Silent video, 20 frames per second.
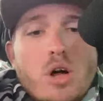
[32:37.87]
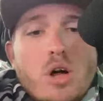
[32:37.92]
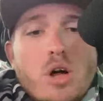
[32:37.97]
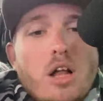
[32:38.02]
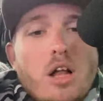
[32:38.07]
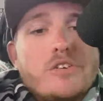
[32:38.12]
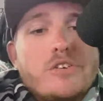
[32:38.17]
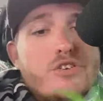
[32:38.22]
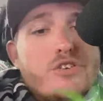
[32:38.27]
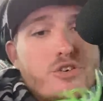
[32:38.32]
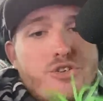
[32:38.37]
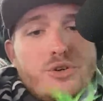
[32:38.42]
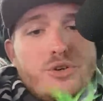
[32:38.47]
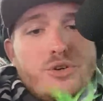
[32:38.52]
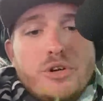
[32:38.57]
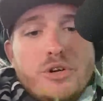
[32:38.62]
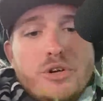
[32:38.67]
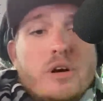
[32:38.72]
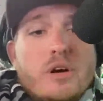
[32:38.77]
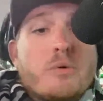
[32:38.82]
college, or
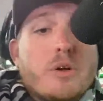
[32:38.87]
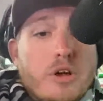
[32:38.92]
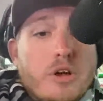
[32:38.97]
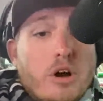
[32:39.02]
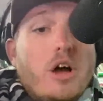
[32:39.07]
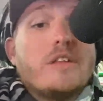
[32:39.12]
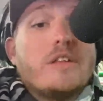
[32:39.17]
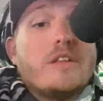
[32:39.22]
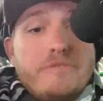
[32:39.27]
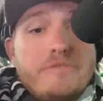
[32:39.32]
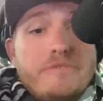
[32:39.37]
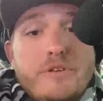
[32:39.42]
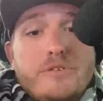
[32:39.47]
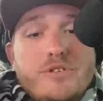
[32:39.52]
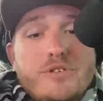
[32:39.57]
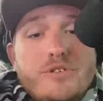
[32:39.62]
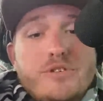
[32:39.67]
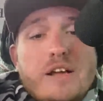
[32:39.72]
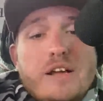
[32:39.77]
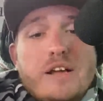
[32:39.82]
junior, you're on the
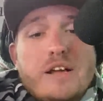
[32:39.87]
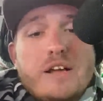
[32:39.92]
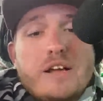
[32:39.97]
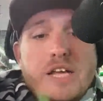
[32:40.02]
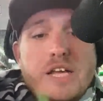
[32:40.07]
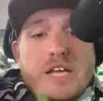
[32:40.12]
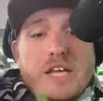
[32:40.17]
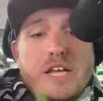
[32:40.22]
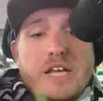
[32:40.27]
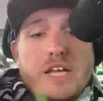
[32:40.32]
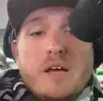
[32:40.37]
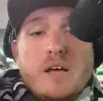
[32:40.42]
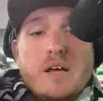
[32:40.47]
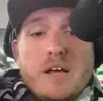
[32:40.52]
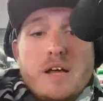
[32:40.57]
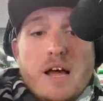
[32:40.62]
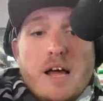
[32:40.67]
Future Anglers team.